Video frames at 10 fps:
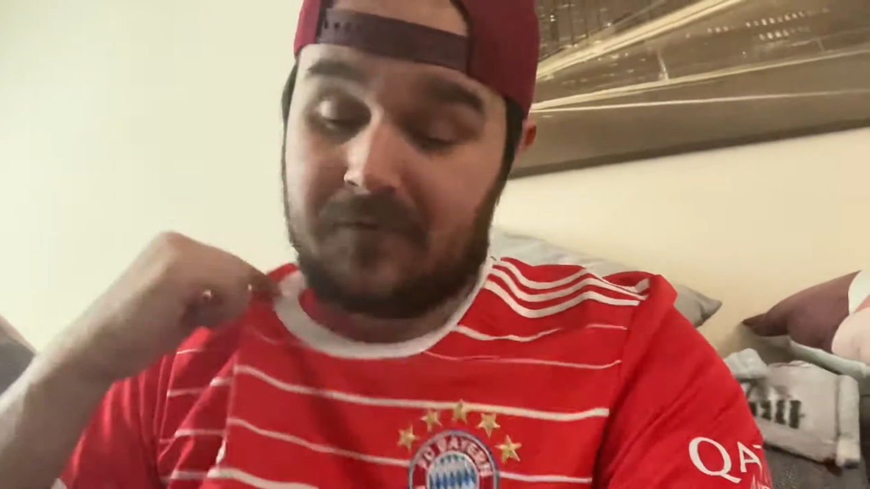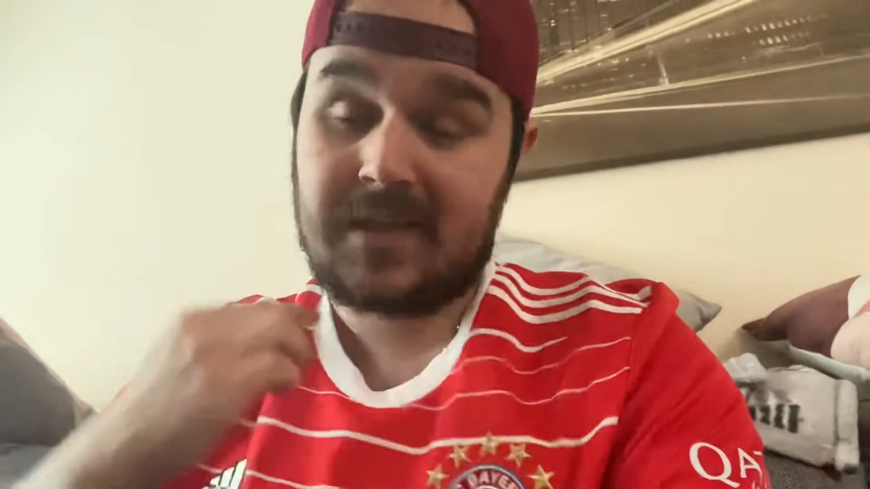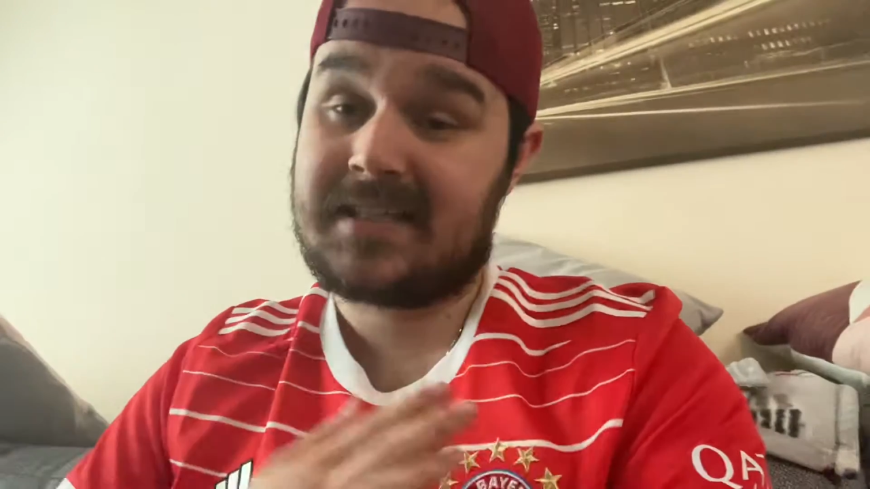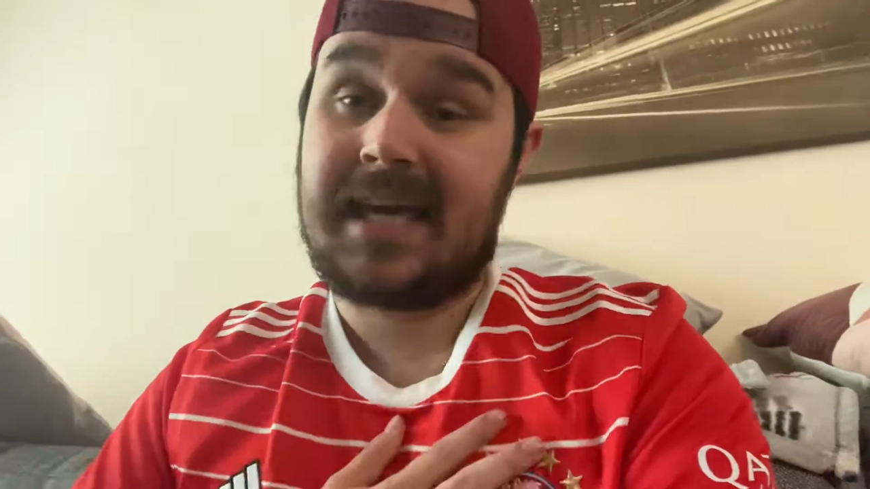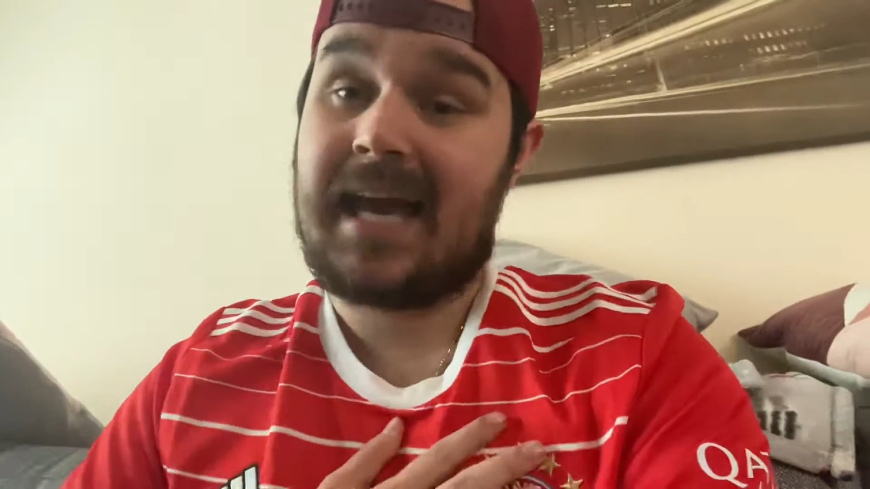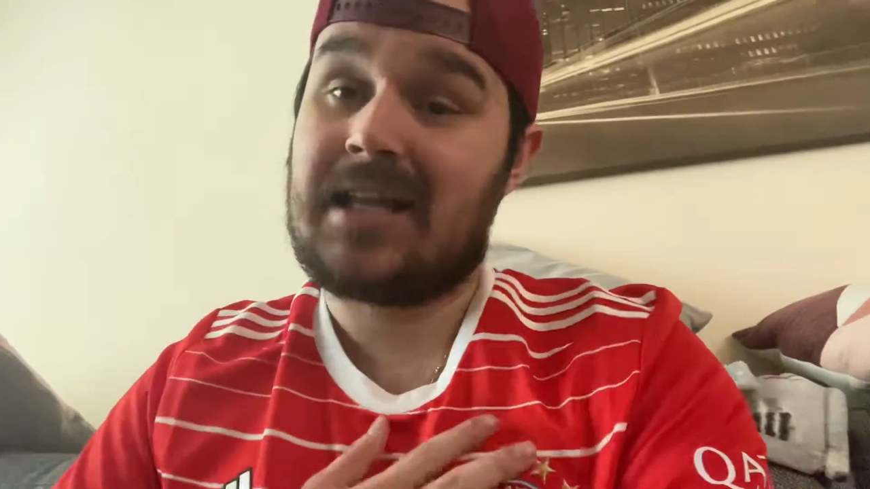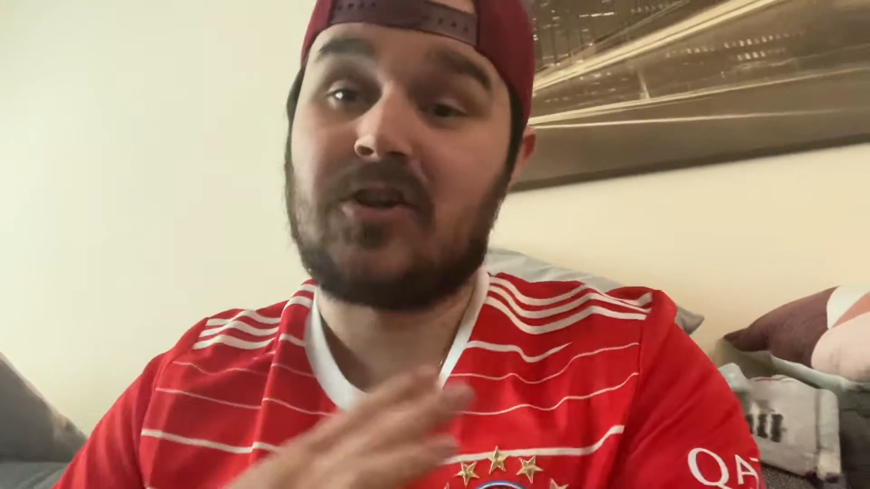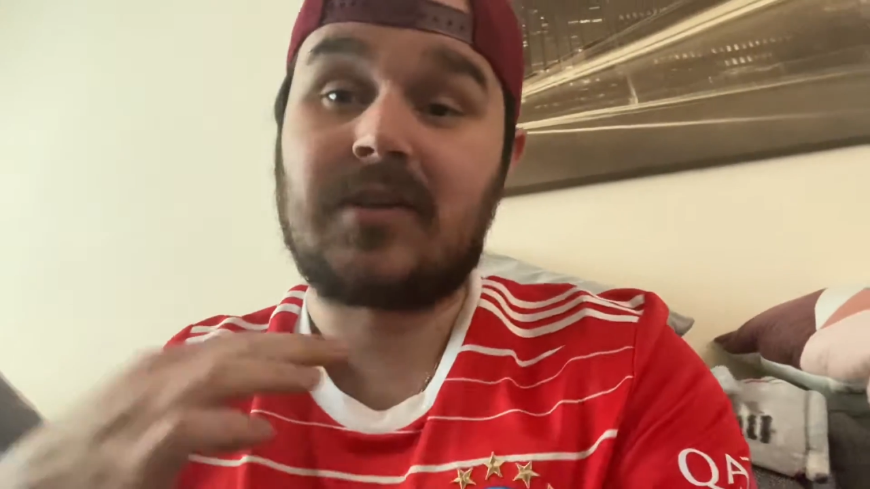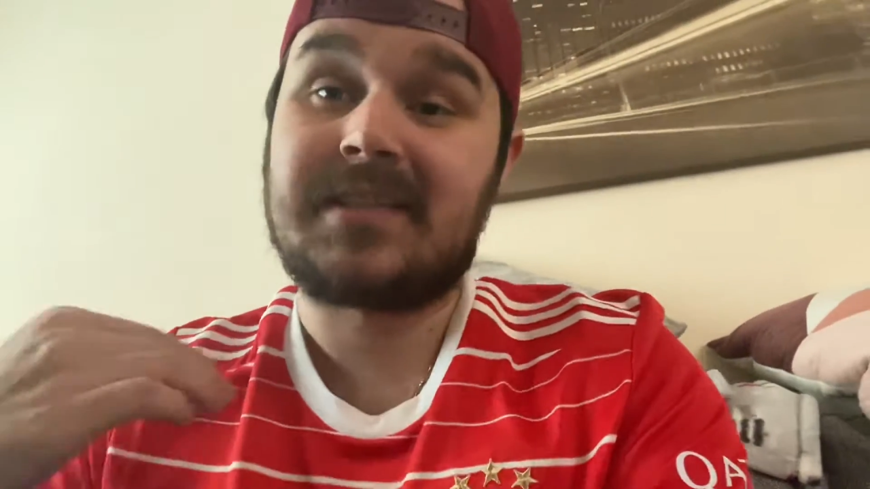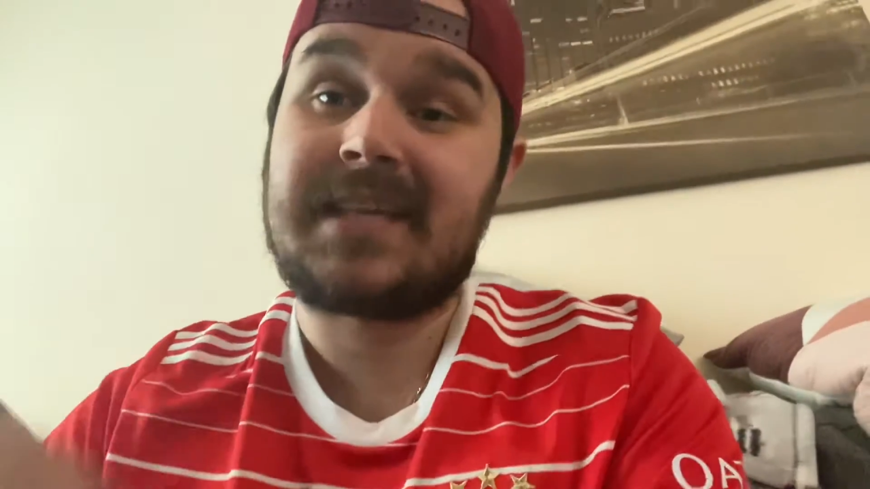this kit, and you
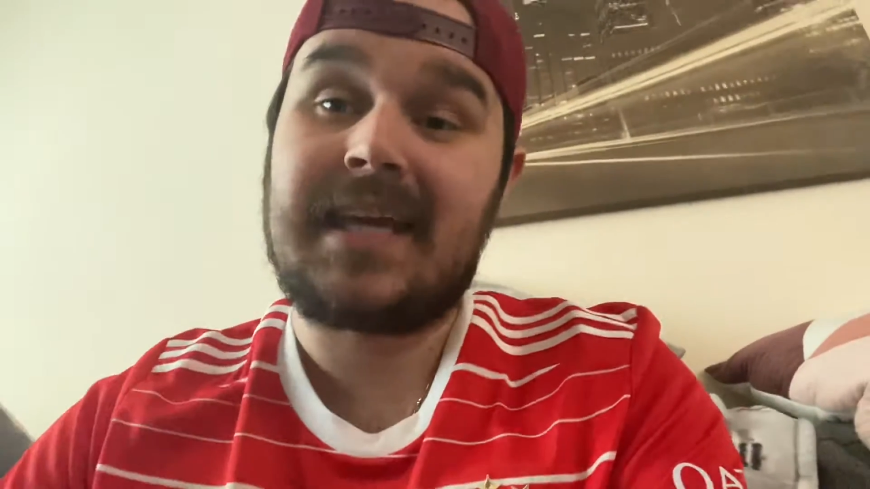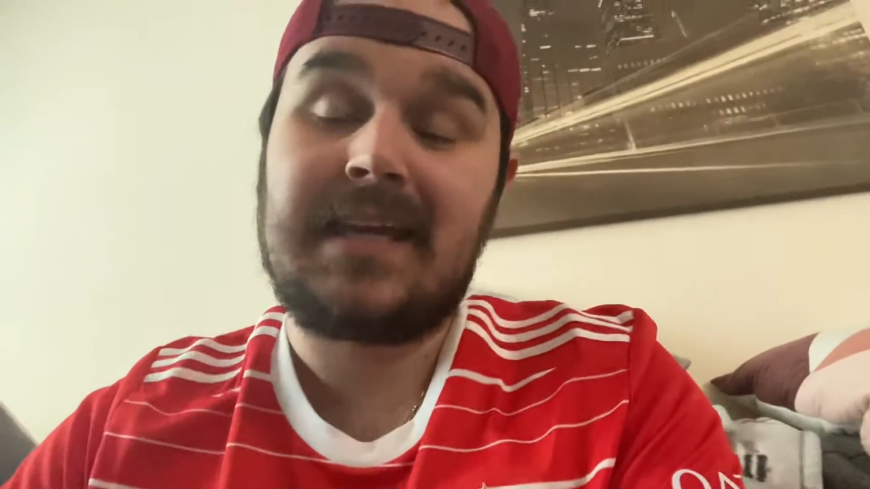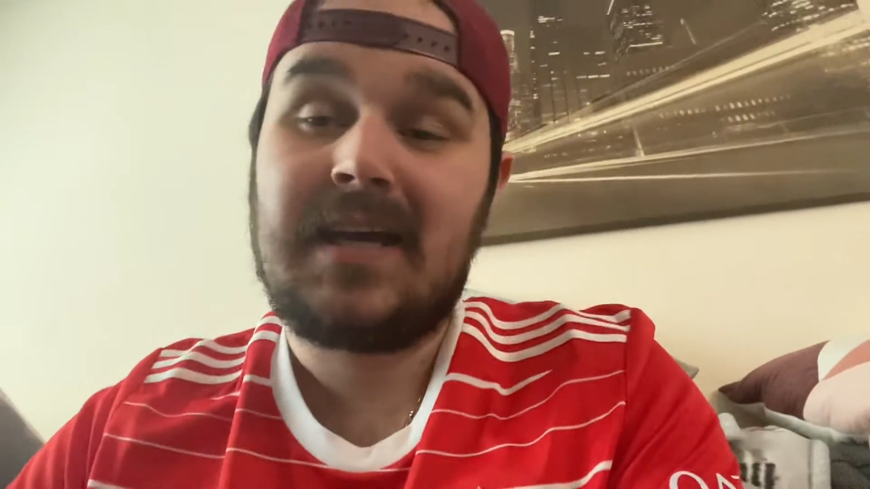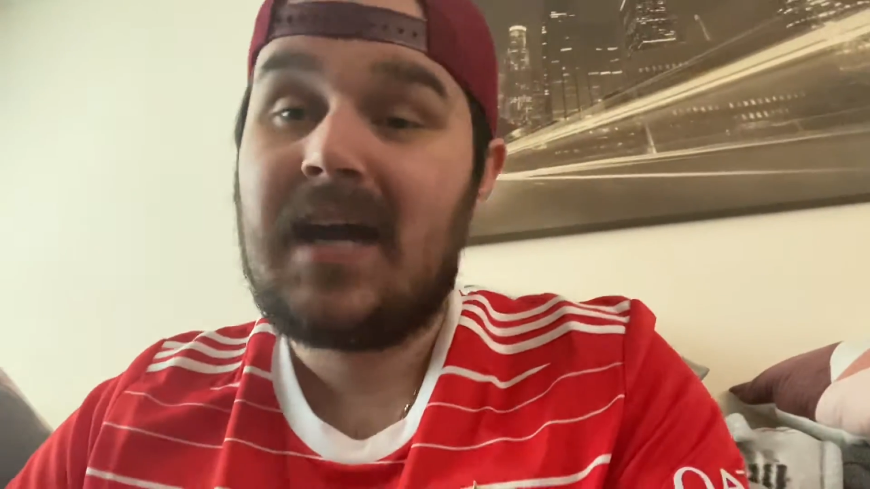could see